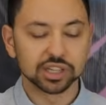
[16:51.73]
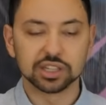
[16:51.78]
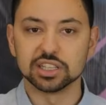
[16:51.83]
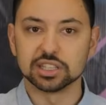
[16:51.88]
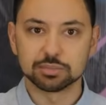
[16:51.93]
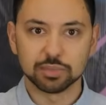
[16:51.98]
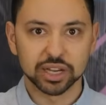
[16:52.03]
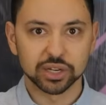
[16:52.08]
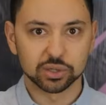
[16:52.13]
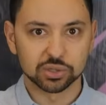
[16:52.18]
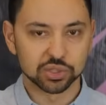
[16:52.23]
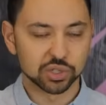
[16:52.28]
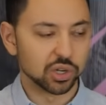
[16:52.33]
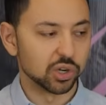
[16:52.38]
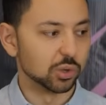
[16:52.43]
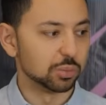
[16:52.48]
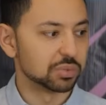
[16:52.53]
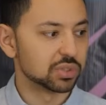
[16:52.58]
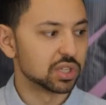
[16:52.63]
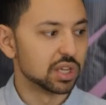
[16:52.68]
of these
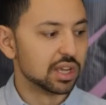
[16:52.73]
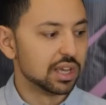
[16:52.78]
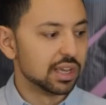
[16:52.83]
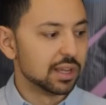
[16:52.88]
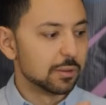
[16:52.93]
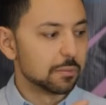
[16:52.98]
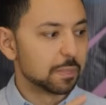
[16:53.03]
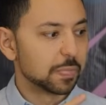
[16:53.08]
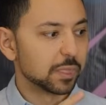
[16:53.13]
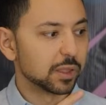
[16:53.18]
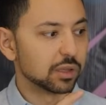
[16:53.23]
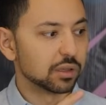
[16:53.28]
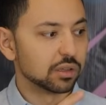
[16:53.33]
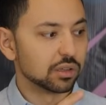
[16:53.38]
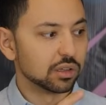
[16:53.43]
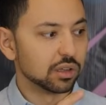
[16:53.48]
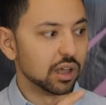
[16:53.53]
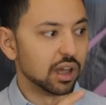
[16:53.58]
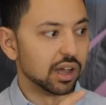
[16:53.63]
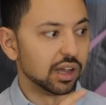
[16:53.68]
microscopes
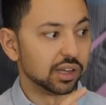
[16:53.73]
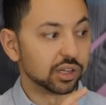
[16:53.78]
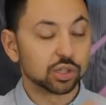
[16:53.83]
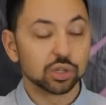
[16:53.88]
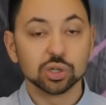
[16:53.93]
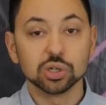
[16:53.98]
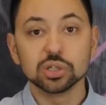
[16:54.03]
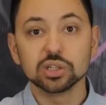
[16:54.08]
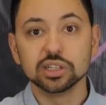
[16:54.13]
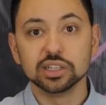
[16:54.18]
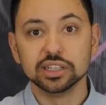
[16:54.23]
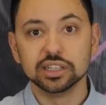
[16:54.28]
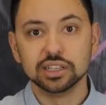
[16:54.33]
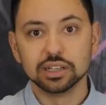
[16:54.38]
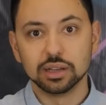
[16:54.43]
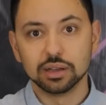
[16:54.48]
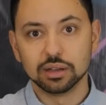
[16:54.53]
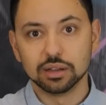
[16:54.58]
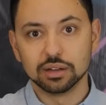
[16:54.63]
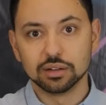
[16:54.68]

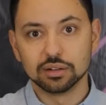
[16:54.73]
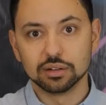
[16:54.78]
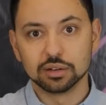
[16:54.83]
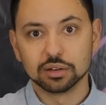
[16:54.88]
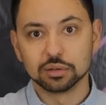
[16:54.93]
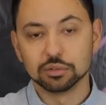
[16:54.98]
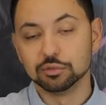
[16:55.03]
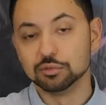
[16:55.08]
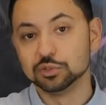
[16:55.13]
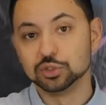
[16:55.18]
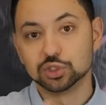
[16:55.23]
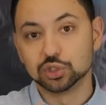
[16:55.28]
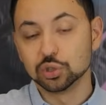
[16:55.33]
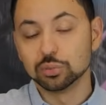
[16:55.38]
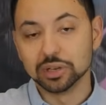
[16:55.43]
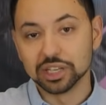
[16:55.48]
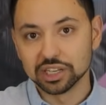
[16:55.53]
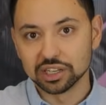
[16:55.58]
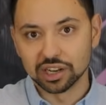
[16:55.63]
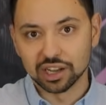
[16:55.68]
could
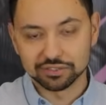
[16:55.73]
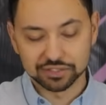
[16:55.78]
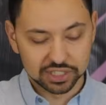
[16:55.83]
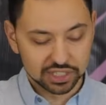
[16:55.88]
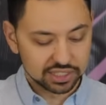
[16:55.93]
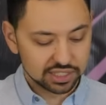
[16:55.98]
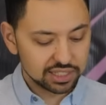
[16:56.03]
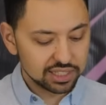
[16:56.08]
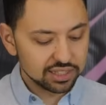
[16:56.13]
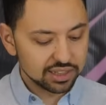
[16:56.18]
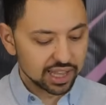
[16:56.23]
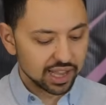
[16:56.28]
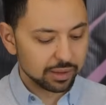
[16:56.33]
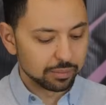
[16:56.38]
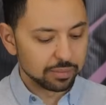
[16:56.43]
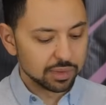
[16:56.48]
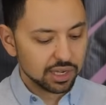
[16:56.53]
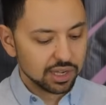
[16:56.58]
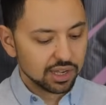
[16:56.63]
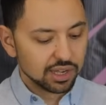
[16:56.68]
zoom in enough to see
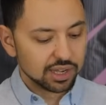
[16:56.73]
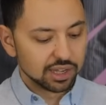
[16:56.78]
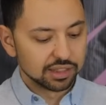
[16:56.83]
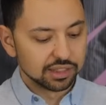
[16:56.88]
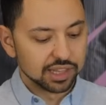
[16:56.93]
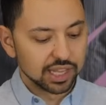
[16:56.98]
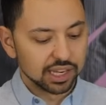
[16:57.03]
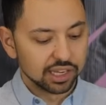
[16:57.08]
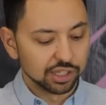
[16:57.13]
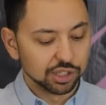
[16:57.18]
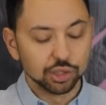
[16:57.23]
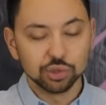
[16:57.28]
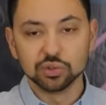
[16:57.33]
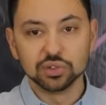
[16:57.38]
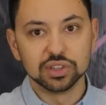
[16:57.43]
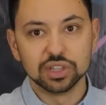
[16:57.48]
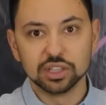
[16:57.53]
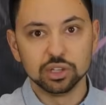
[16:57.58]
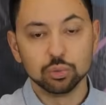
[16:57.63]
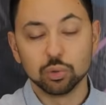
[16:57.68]
them,
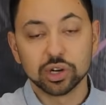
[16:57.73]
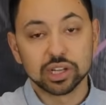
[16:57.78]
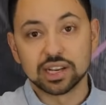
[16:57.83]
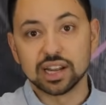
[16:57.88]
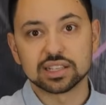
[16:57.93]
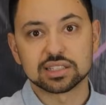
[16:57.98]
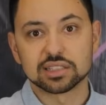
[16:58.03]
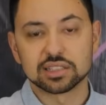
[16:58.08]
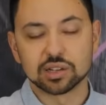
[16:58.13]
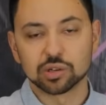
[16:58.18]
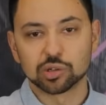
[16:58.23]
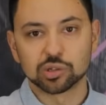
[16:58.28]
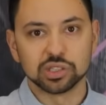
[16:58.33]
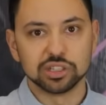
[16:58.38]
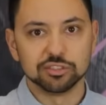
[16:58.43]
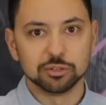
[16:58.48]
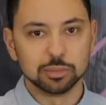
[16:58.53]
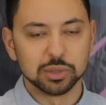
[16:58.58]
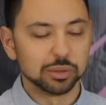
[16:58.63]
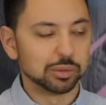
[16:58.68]
you wouldn't necessarily
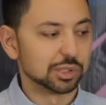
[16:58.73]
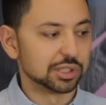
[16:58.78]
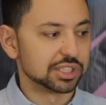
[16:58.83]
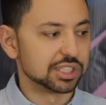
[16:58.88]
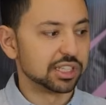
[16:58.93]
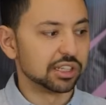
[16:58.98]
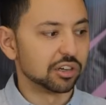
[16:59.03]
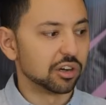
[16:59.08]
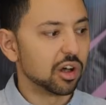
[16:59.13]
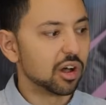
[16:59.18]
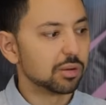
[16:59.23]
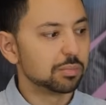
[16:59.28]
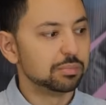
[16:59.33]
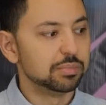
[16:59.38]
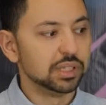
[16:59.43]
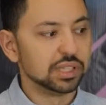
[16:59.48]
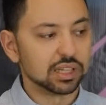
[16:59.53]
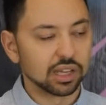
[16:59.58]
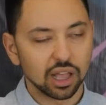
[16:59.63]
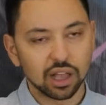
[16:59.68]
even be able to see it at all
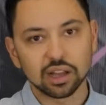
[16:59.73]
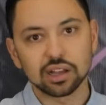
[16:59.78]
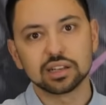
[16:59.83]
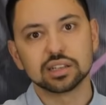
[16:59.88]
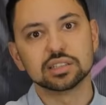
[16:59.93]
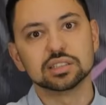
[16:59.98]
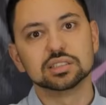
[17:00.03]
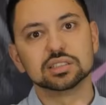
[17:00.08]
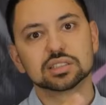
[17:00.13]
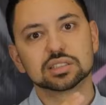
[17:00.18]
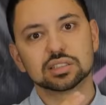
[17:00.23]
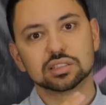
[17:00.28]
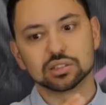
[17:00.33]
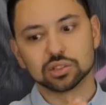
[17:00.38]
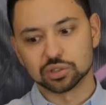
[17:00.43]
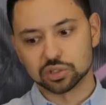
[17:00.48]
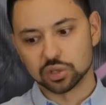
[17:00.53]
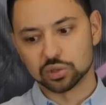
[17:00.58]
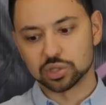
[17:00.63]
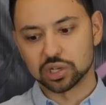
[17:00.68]
because
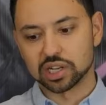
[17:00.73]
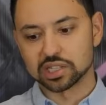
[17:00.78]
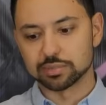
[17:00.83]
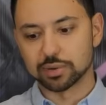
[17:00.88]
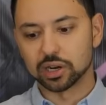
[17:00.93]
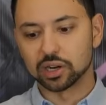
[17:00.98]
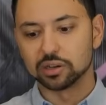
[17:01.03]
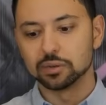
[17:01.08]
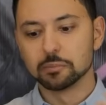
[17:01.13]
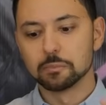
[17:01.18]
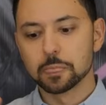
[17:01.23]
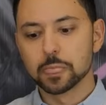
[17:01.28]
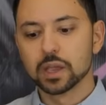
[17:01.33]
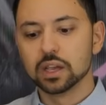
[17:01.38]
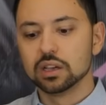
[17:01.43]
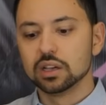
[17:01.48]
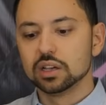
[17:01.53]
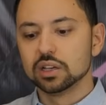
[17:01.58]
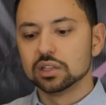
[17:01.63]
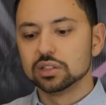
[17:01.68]
they're so transparent.
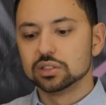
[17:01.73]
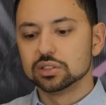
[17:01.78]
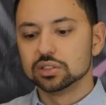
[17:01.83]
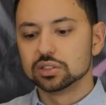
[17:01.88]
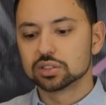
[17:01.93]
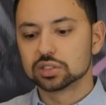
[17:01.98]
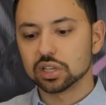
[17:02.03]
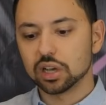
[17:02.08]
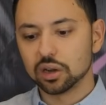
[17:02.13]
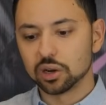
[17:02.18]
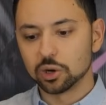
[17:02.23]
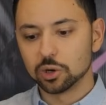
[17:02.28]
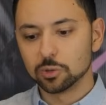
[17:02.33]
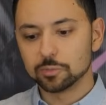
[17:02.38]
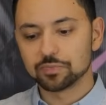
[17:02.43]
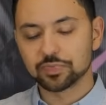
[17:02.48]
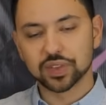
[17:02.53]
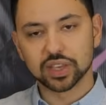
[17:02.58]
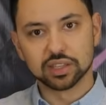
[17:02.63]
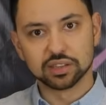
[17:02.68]

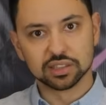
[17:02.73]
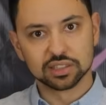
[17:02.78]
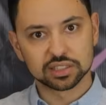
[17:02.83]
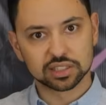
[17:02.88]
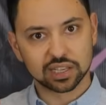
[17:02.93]
So in this